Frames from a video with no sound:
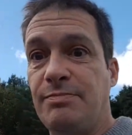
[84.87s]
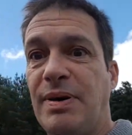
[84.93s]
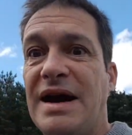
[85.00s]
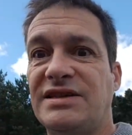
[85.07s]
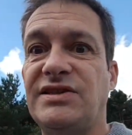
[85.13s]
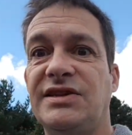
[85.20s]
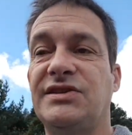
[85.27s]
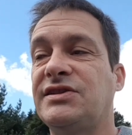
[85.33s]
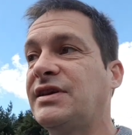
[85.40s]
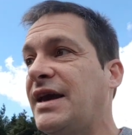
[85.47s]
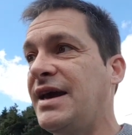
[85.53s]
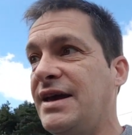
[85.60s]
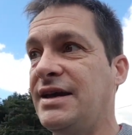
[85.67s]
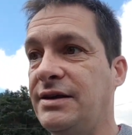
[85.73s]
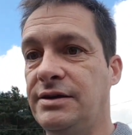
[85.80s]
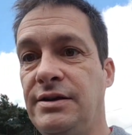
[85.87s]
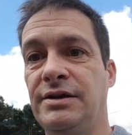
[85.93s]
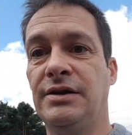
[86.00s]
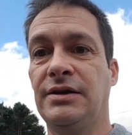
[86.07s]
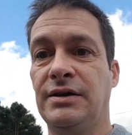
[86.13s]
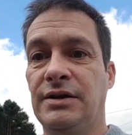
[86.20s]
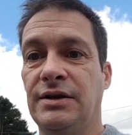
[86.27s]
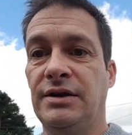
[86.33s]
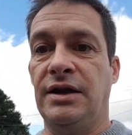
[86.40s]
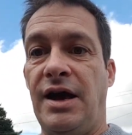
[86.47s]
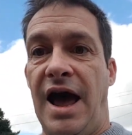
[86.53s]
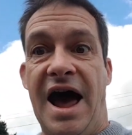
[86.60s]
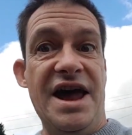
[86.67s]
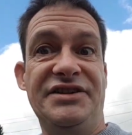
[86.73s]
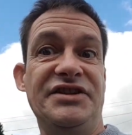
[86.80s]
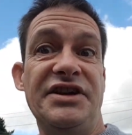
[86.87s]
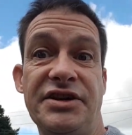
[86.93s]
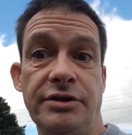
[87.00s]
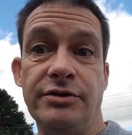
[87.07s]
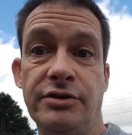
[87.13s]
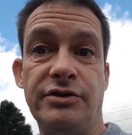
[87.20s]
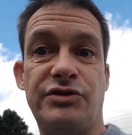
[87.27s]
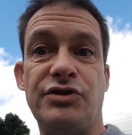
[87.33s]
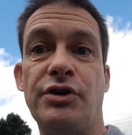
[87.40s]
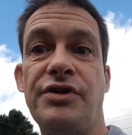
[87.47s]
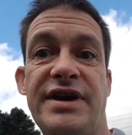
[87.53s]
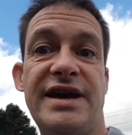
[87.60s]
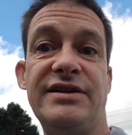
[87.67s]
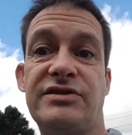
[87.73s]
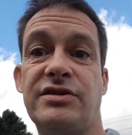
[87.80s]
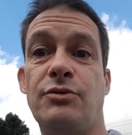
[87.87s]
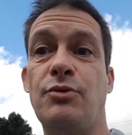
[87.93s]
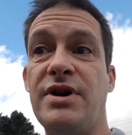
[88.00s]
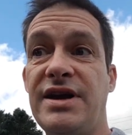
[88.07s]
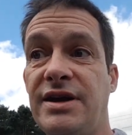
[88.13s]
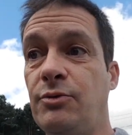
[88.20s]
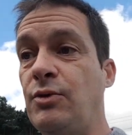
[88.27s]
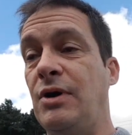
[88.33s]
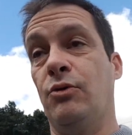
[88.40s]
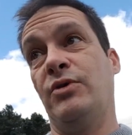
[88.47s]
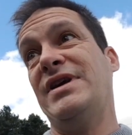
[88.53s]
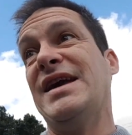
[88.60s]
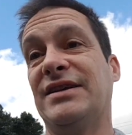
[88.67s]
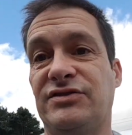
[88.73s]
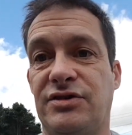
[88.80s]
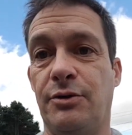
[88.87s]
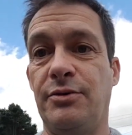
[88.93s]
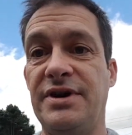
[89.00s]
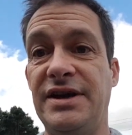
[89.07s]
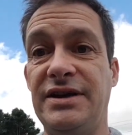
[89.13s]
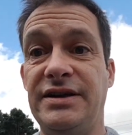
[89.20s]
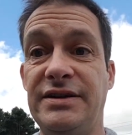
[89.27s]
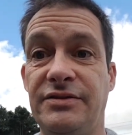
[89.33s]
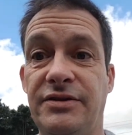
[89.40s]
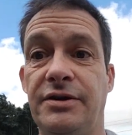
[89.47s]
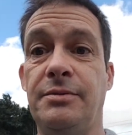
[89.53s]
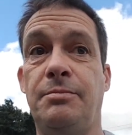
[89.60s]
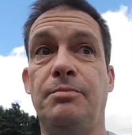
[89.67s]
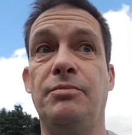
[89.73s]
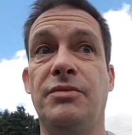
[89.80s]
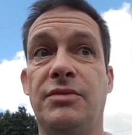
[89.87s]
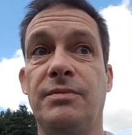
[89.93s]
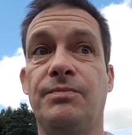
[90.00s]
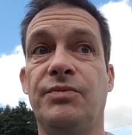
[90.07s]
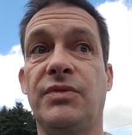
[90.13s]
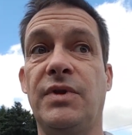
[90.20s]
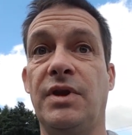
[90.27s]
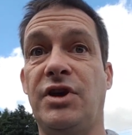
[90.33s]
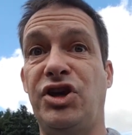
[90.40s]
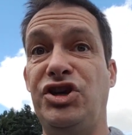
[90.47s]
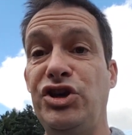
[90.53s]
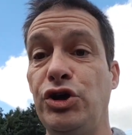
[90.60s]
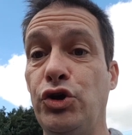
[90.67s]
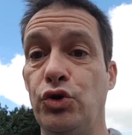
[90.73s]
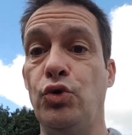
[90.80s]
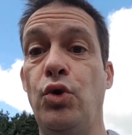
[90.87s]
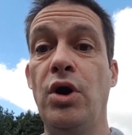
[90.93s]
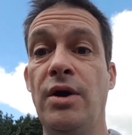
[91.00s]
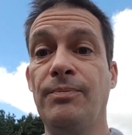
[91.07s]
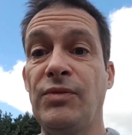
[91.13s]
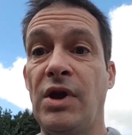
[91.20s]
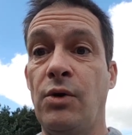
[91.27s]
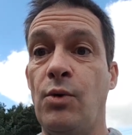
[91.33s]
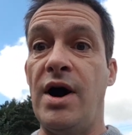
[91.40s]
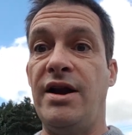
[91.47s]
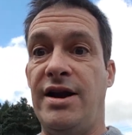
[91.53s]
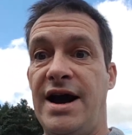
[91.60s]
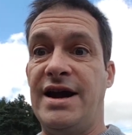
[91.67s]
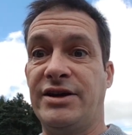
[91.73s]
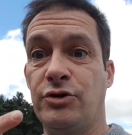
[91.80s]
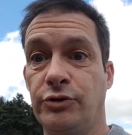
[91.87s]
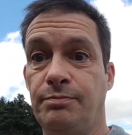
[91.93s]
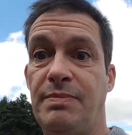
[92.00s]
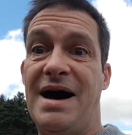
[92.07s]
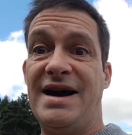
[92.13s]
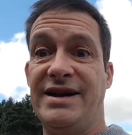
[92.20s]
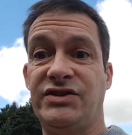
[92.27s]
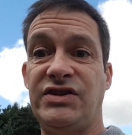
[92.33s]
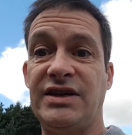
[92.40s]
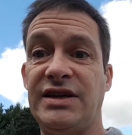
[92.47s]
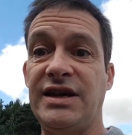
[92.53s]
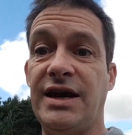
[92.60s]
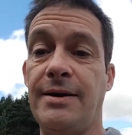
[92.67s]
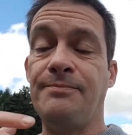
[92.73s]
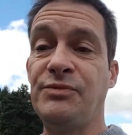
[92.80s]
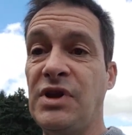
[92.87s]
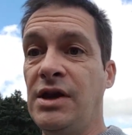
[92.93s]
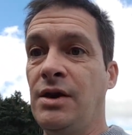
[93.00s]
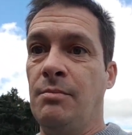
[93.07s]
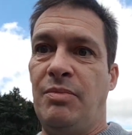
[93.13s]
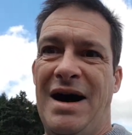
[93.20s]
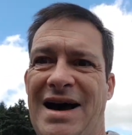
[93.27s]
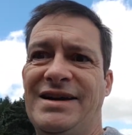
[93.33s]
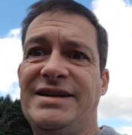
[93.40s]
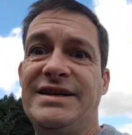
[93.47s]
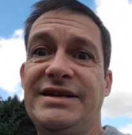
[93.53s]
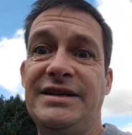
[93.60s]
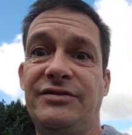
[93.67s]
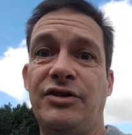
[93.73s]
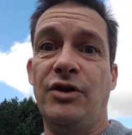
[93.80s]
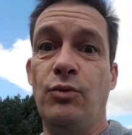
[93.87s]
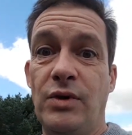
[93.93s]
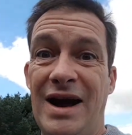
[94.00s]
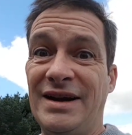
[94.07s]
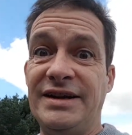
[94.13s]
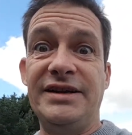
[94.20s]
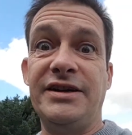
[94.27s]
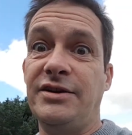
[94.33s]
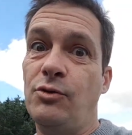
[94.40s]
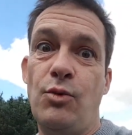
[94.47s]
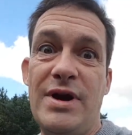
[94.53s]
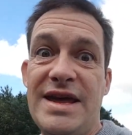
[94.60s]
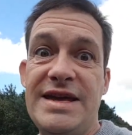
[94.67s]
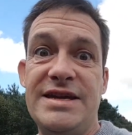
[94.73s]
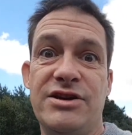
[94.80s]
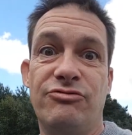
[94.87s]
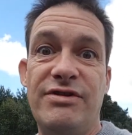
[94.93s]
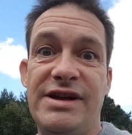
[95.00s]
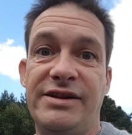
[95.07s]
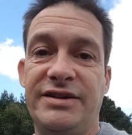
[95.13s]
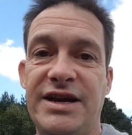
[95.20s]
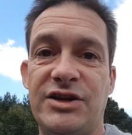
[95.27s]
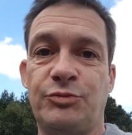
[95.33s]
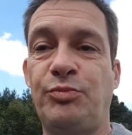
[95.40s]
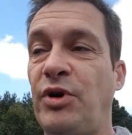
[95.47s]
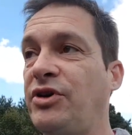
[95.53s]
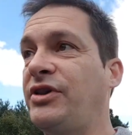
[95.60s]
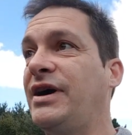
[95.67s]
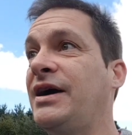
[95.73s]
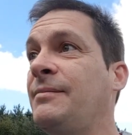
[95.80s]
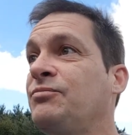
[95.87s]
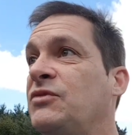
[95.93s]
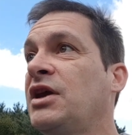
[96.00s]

passes to get in. I didn't, so they had to wait. Well, we had to wait in the queue where I could buy a ticket. But I needed the I needed a wee really desperately.